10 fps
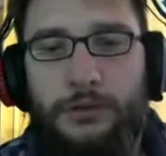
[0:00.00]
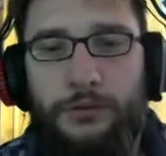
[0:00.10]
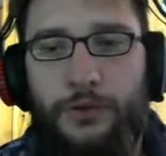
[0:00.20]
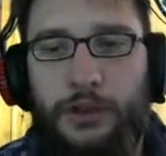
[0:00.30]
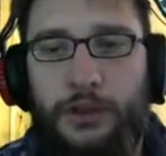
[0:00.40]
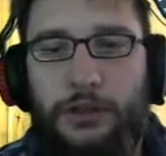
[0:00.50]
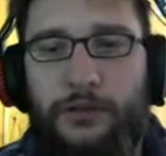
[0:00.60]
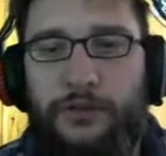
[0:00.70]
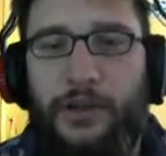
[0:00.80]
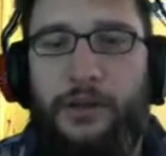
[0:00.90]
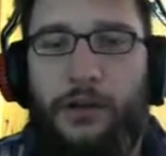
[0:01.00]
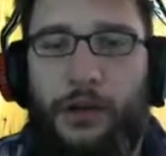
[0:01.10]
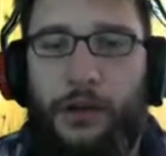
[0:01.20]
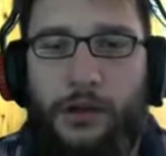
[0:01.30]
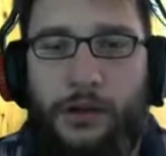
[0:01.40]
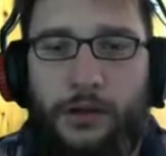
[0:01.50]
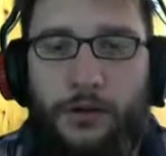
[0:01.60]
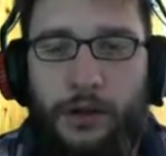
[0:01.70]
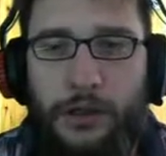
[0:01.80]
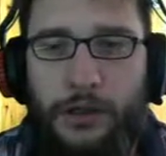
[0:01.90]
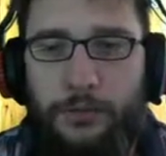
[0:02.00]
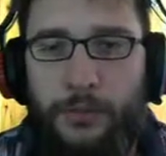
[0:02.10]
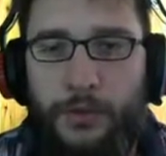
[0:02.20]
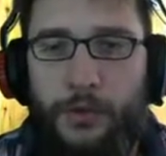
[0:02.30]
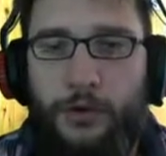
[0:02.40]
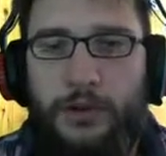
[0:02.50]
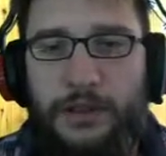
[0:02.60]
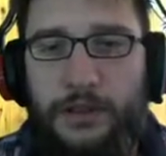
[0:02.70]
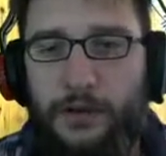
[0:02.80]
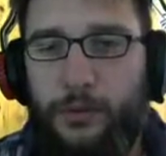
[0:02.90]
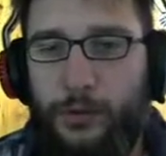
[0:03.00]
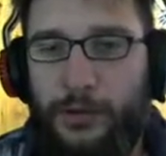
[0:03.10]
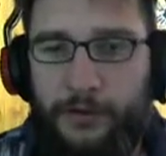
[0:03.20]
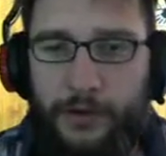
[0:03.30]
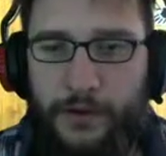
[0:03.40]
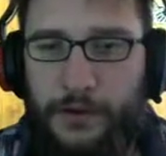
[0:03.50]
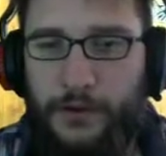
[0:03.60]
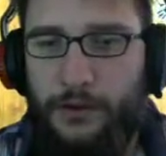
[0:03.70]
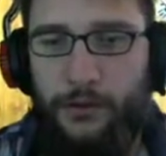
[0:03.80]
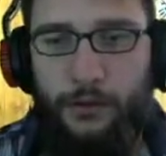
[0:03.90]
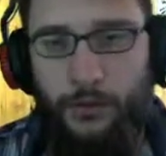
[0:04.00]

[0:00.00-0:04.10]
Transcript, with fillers: We need to find a corner club called South Wall. But first, let's go